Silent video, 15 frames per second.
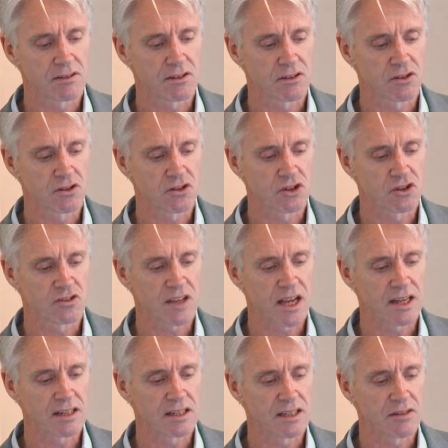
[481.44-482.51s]
the 2
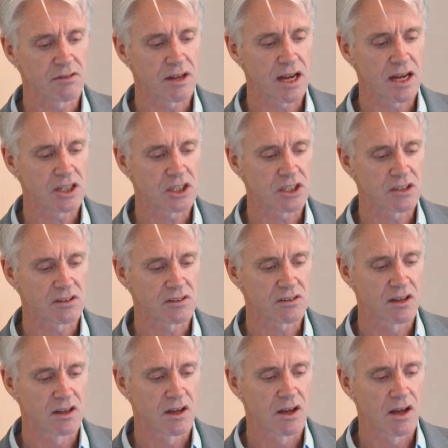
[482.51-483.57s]
standard deviations,
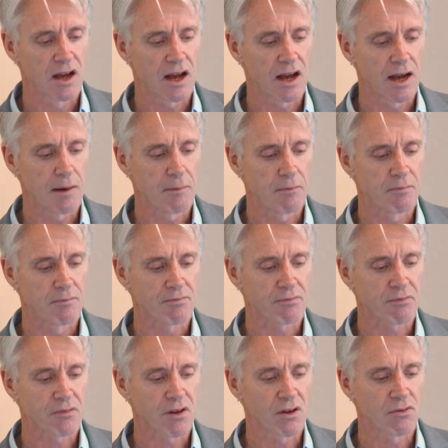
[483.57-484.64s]

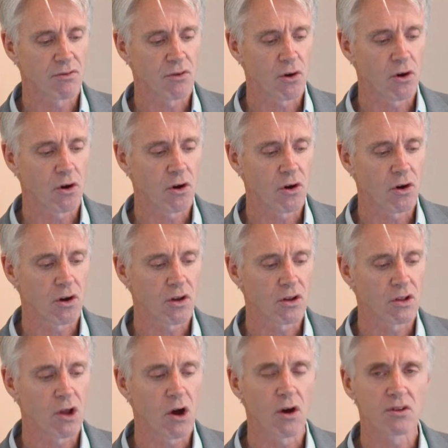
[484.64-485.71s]
for
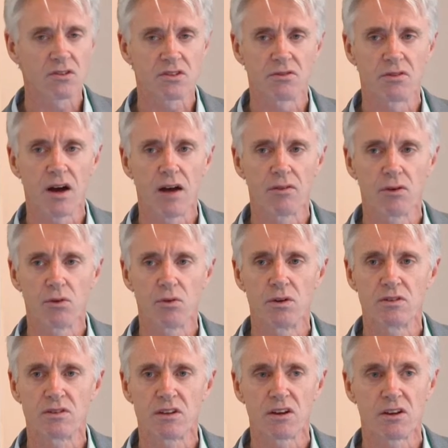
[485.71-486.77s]
long survival
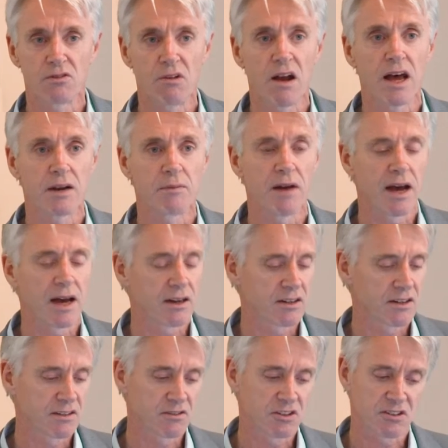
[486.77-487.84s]
was at around
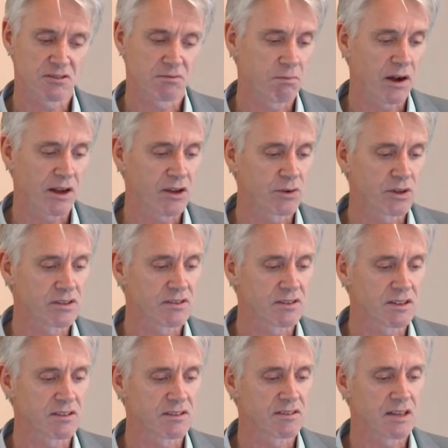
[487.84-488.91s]
about, just by
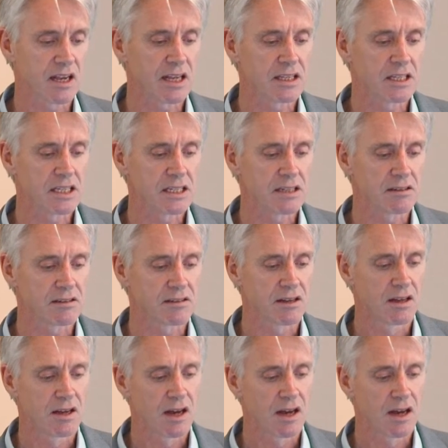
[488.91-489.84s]
coincidence, 10 years